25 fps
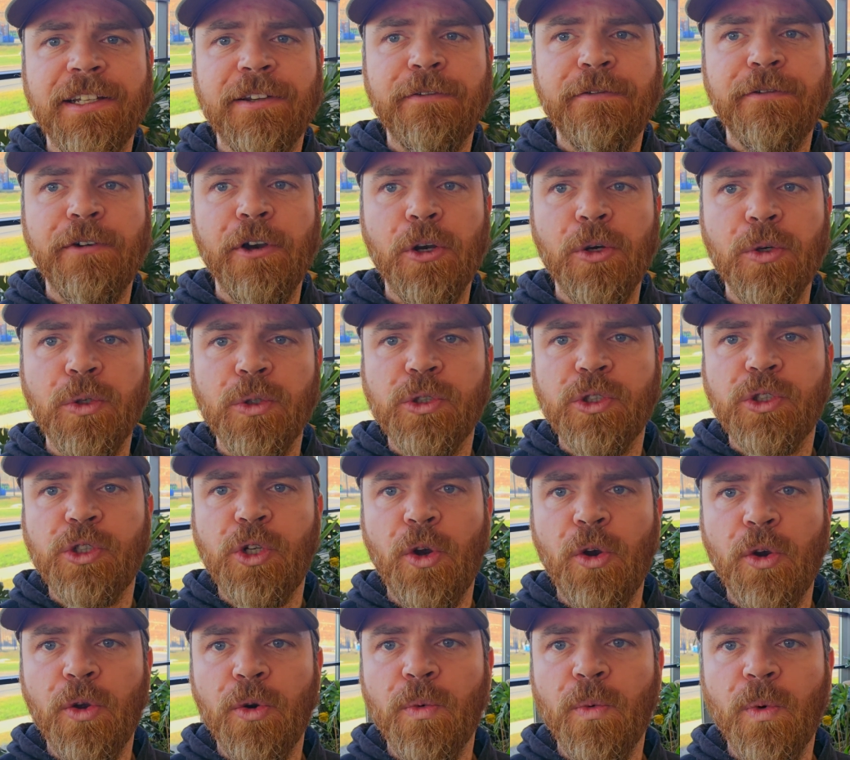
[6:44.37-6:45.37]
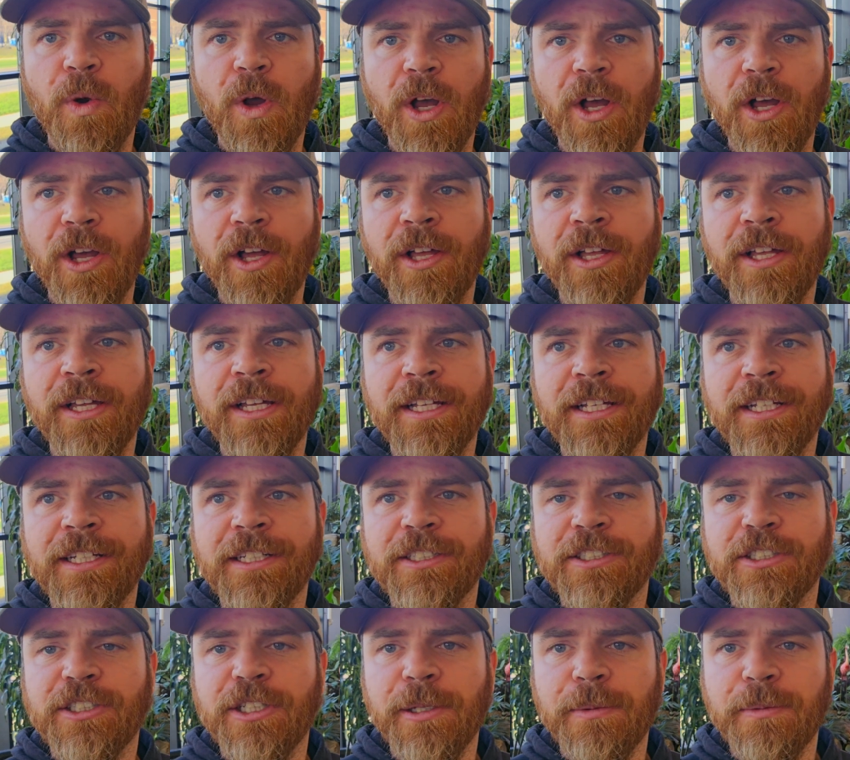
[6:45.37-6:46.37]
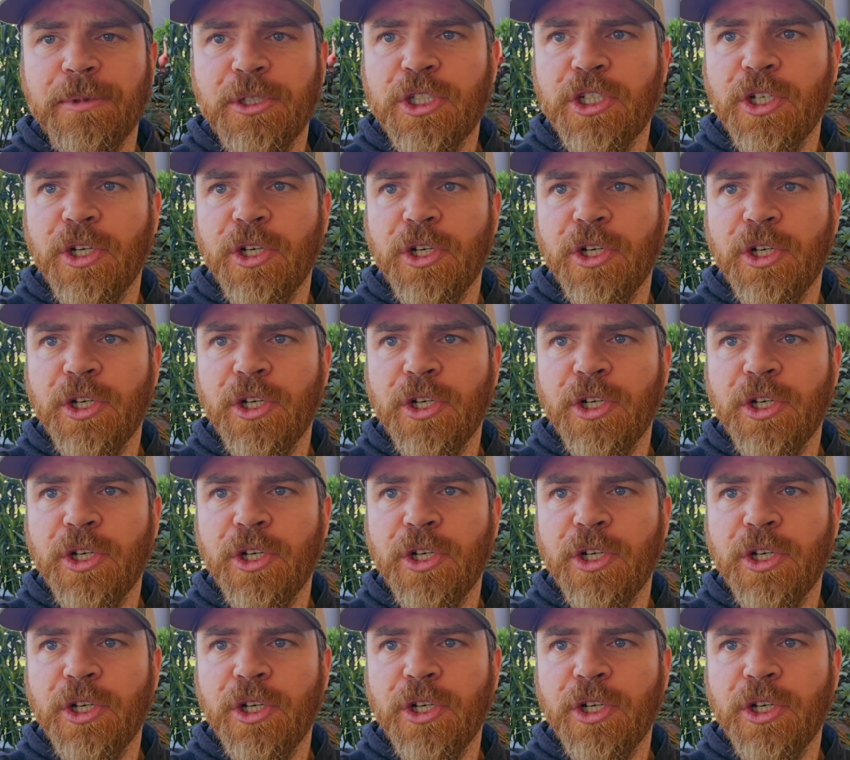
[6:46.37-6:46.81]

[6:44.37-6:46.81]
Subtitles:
faux stone wall. So let me show you